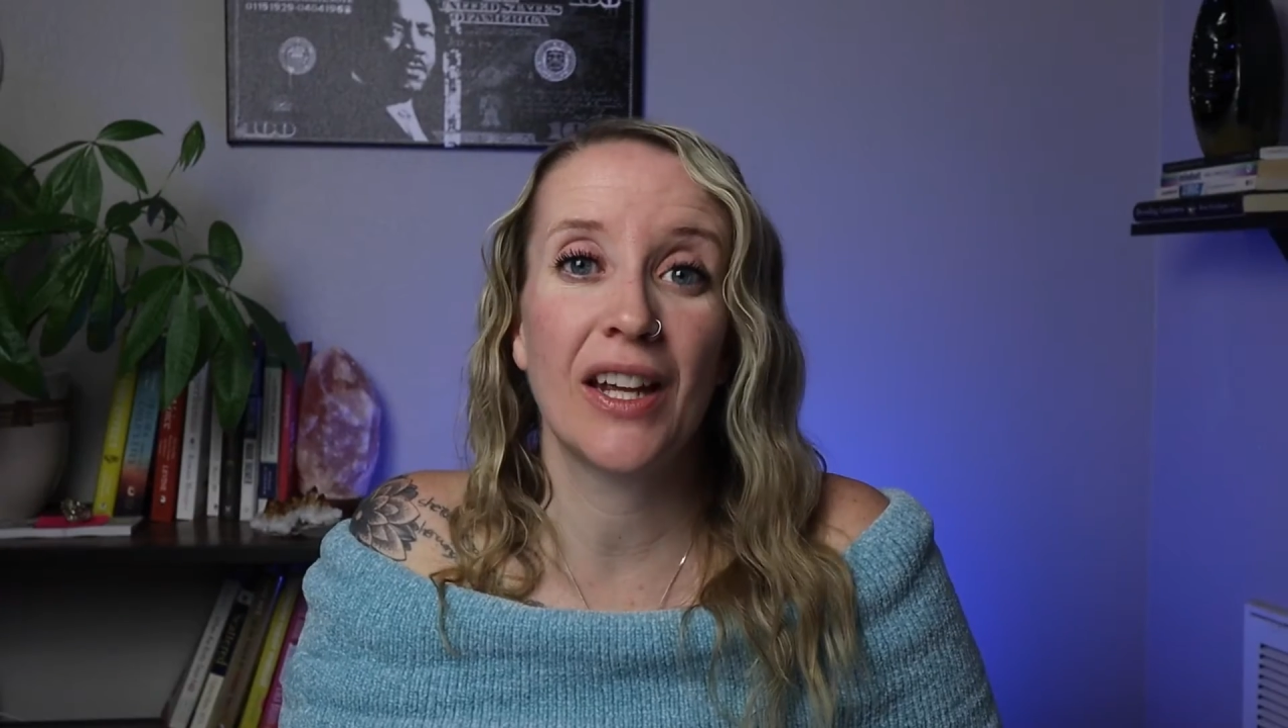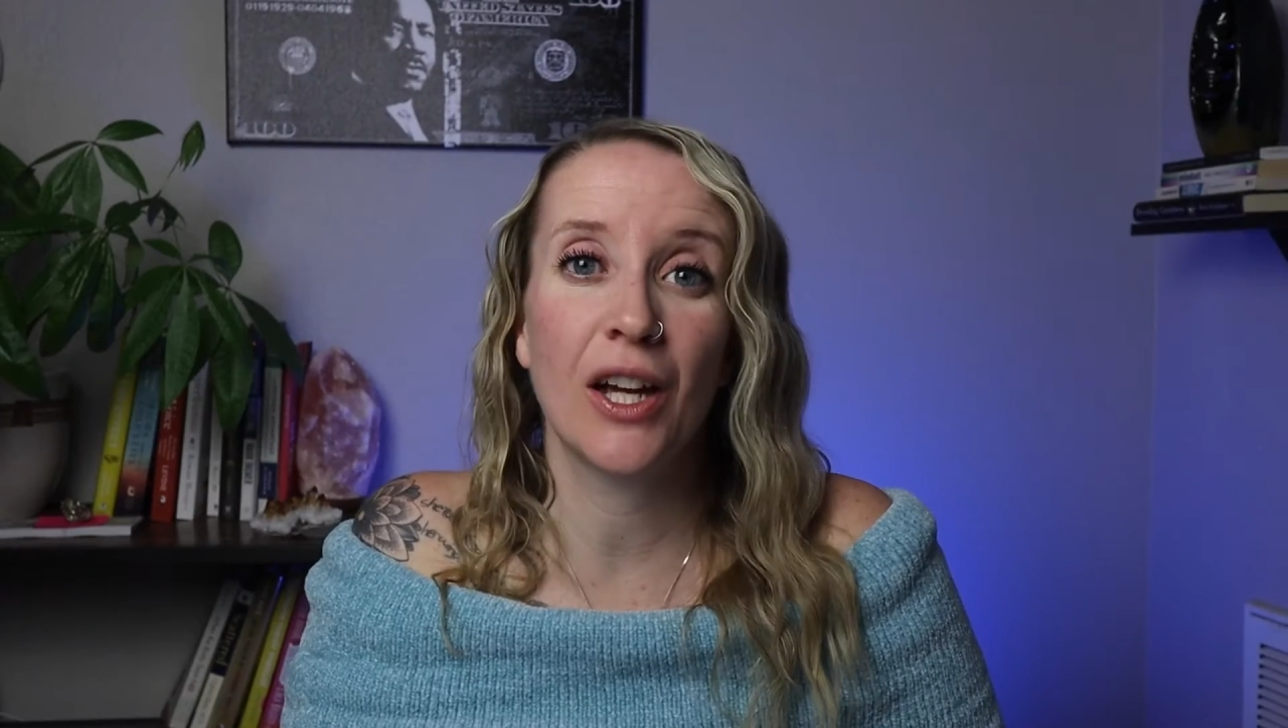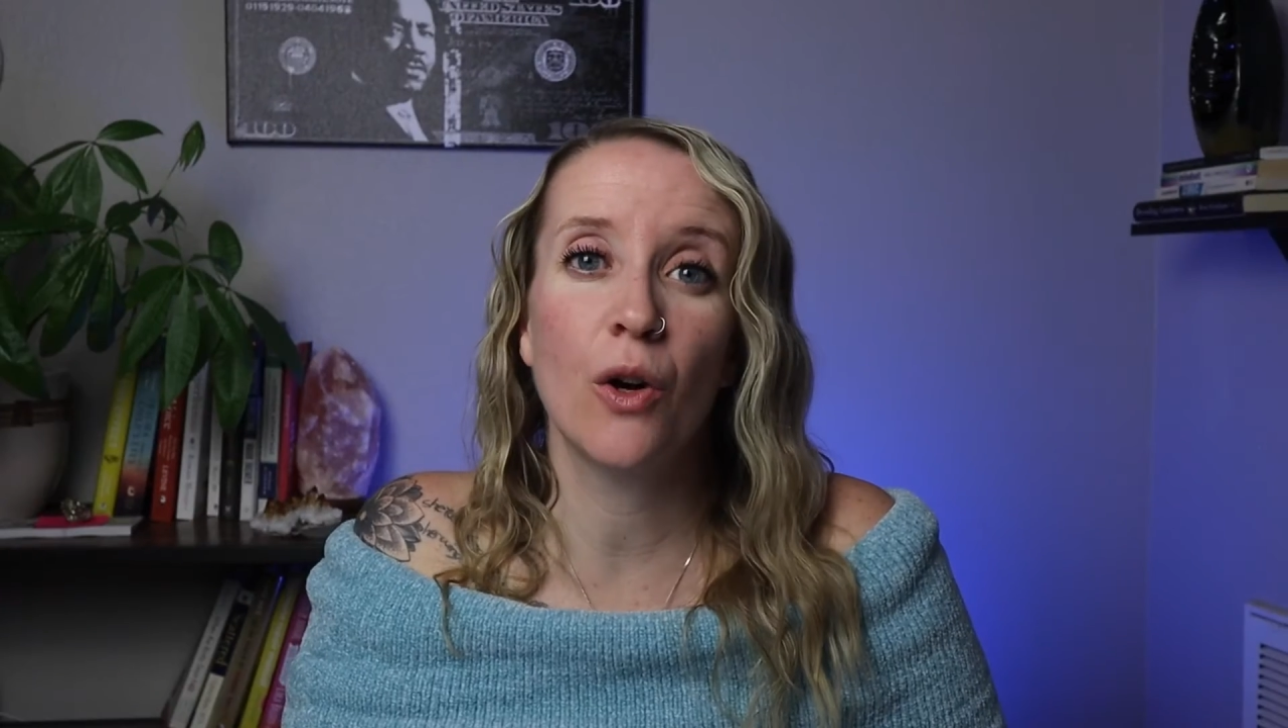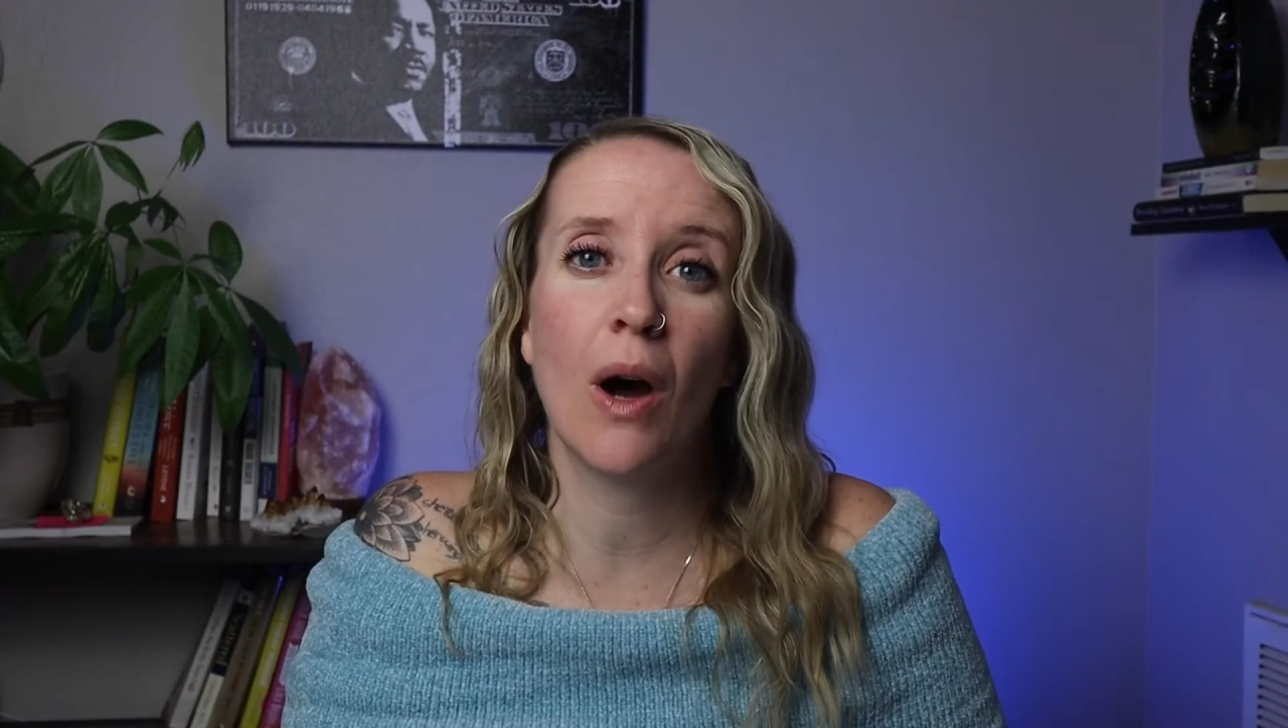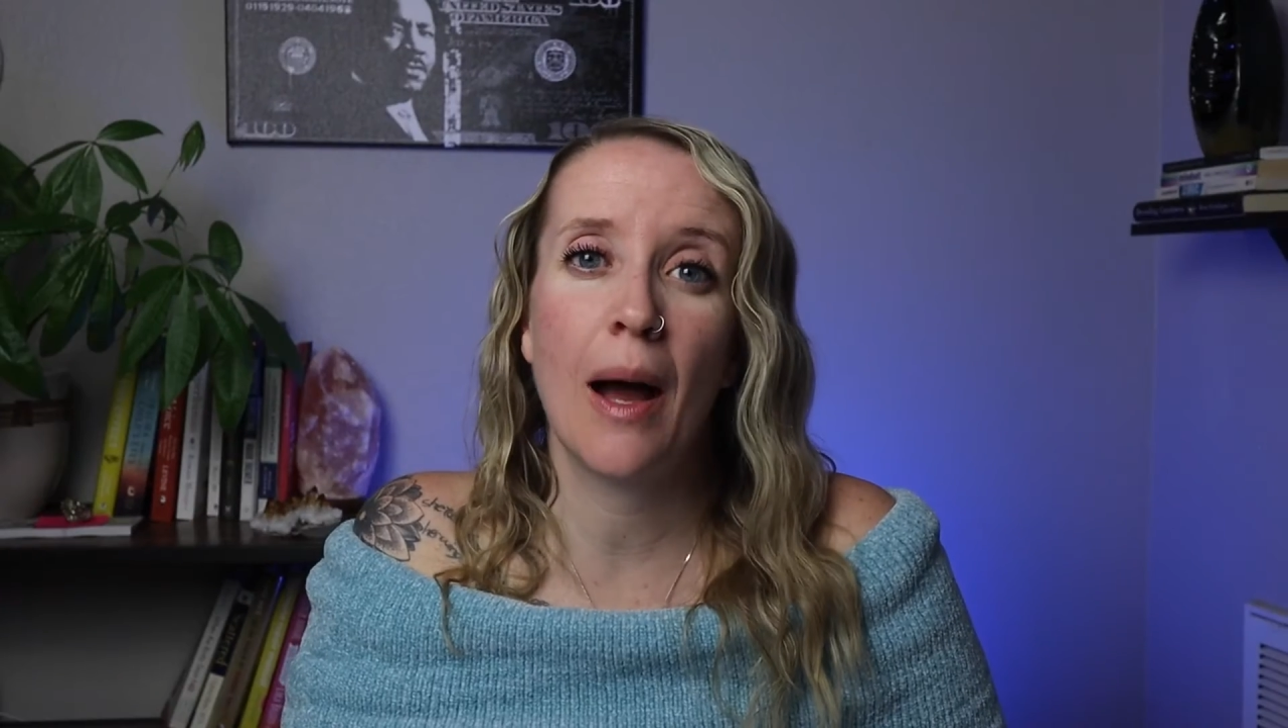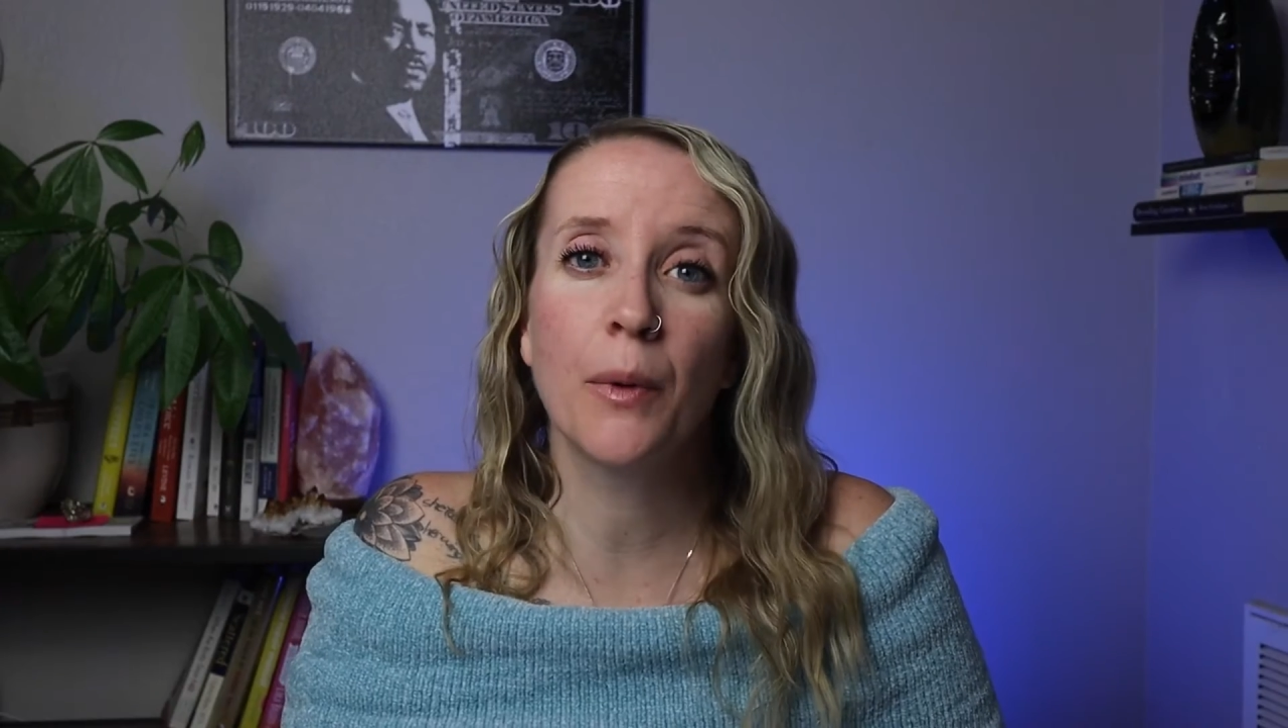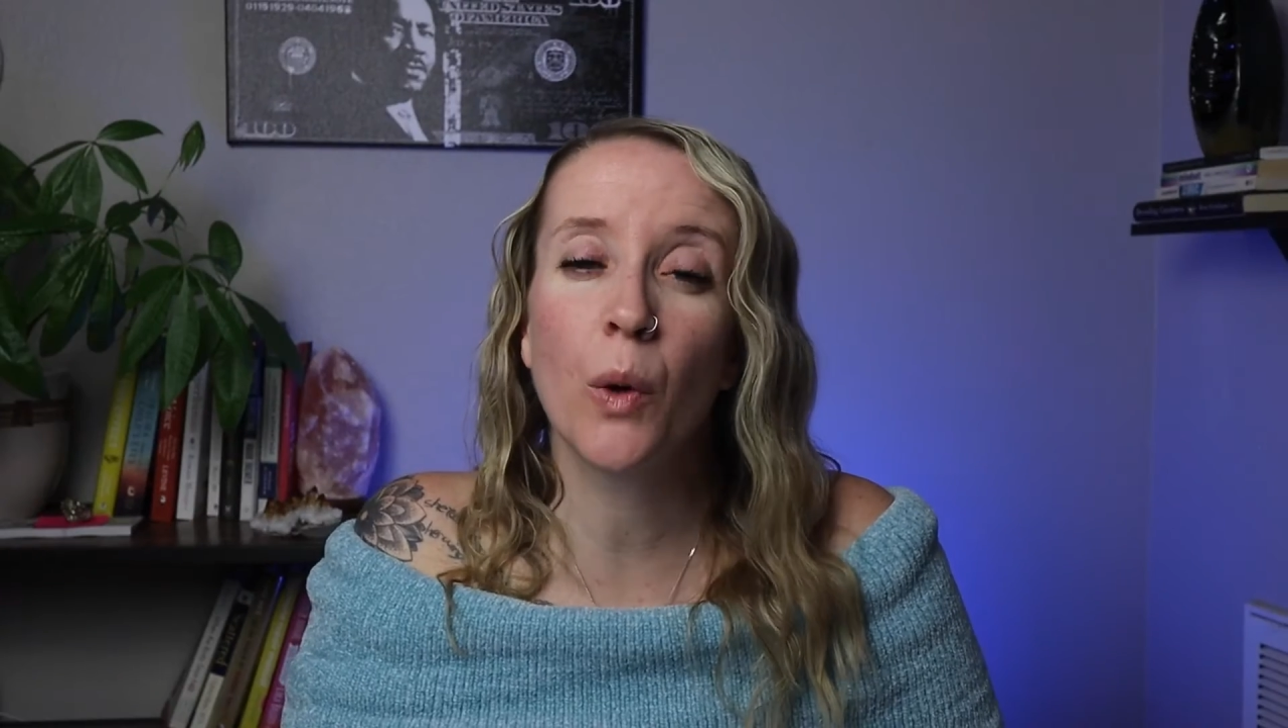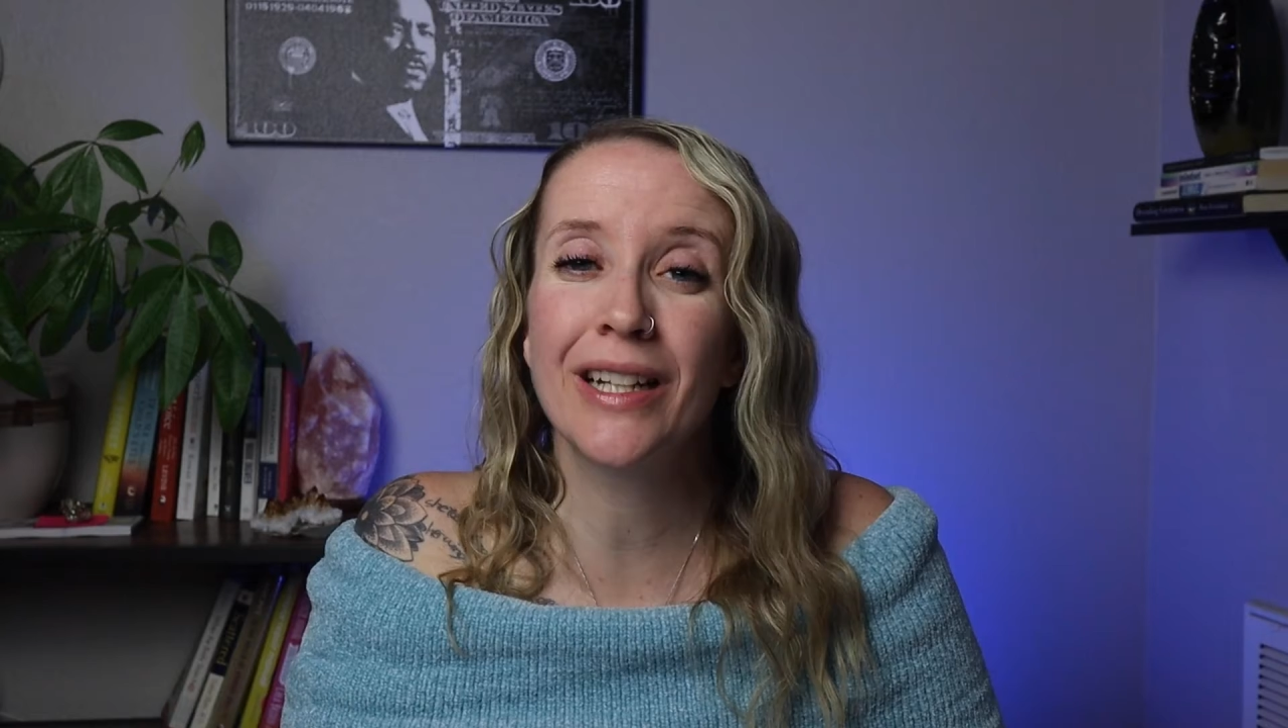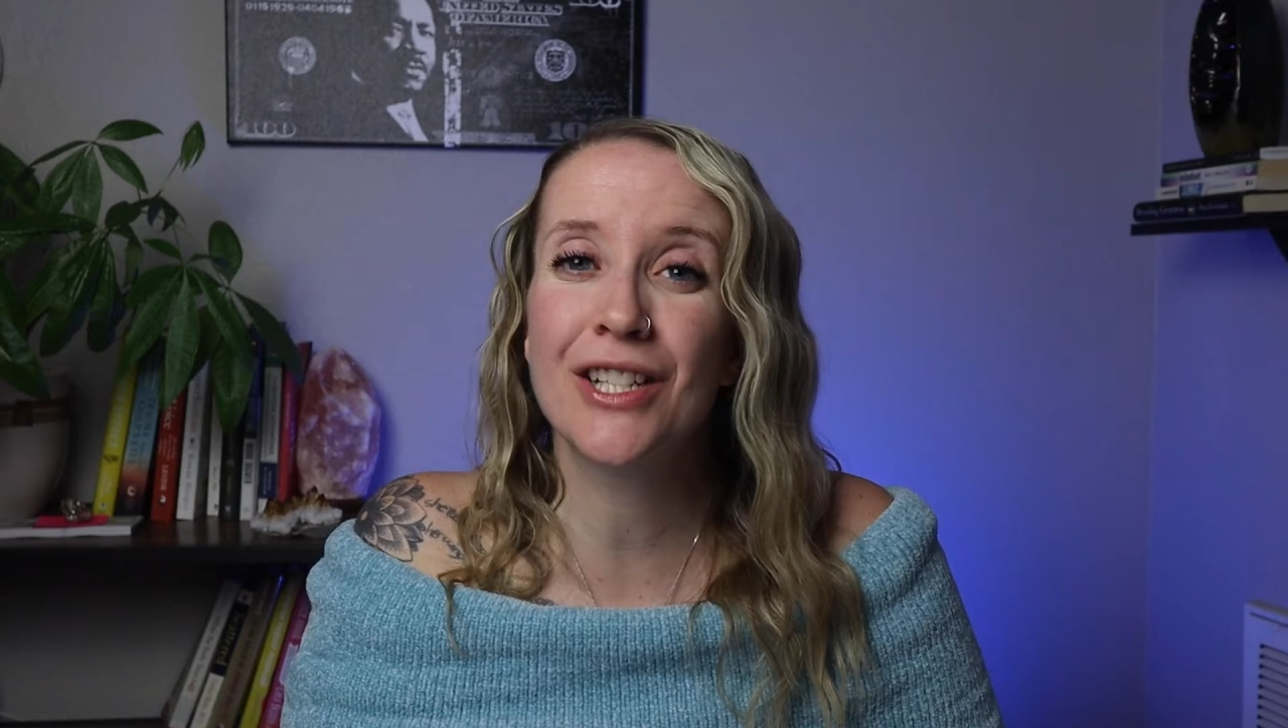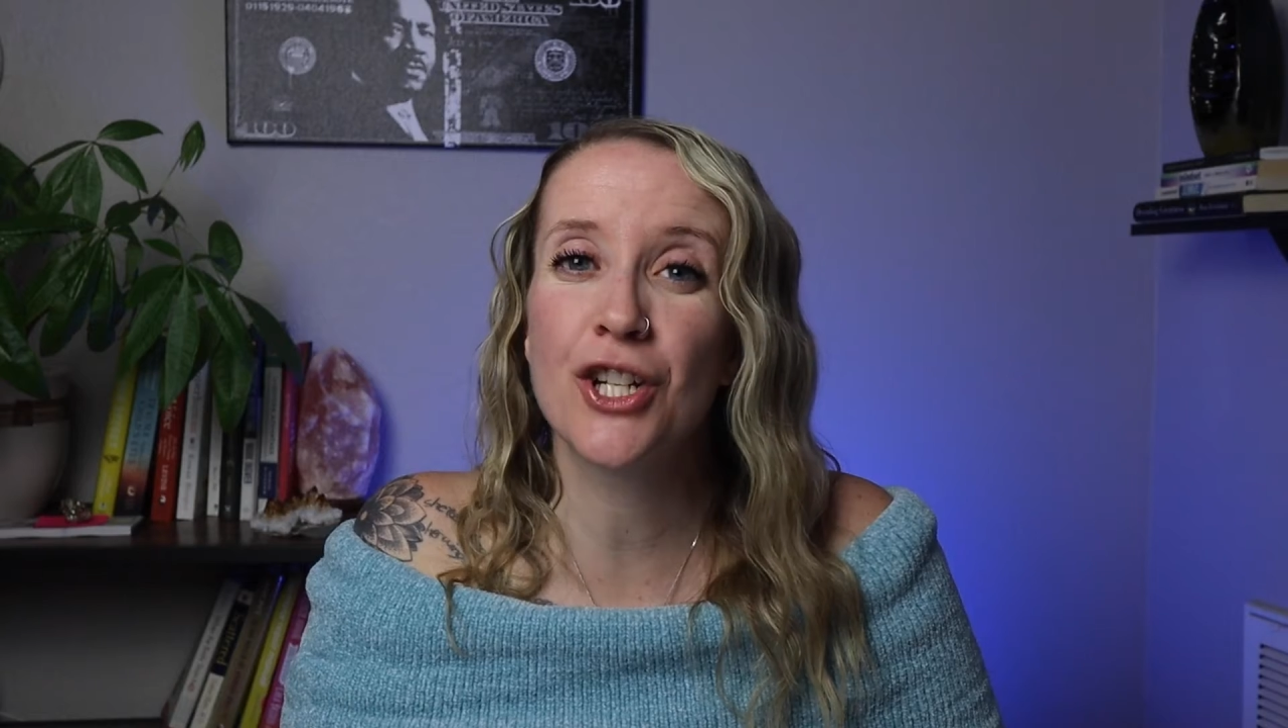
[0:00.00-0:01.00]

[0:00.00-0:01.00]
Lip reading: video, I'm going